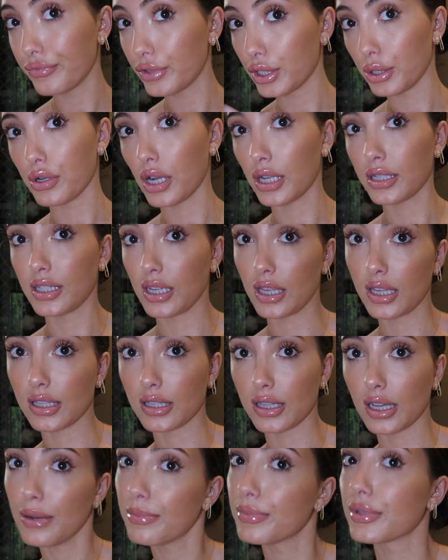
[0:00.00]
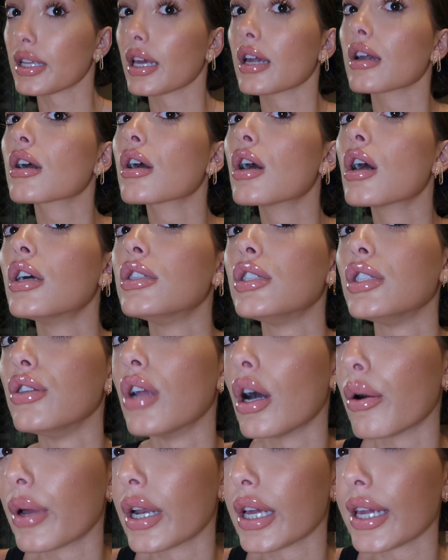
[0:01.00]
Do you not see these lips? Like, do you
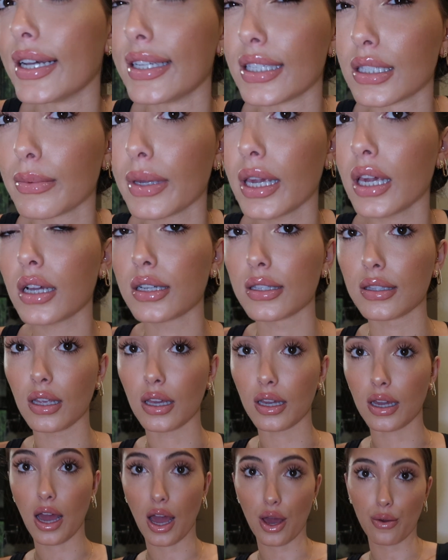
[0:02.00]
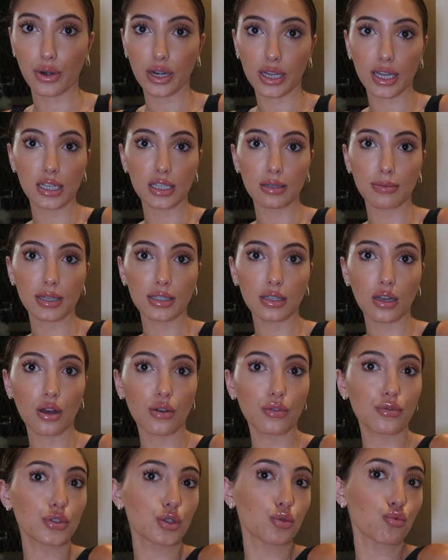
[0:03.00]
not want to kiss me? Because like, I want to kiss
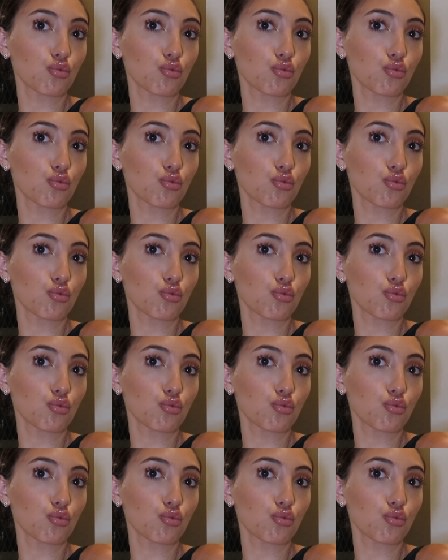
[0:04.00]
myself.